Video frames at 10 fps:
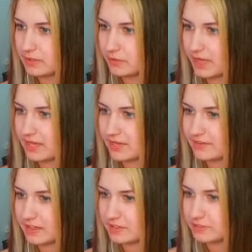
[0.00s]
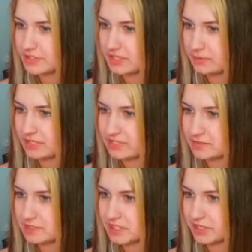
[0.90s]
Okay, I think I understand what needs to
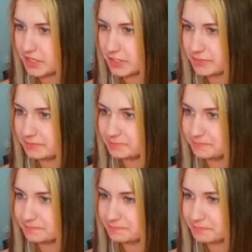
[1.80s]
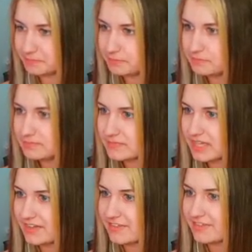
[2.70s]
be done here. I
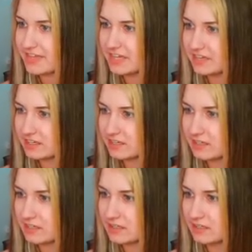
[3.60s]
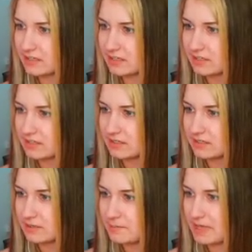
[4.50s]
think...
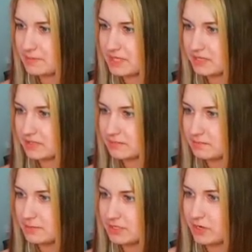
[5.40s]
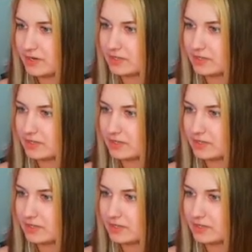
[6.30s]
Maybe. Maybe not.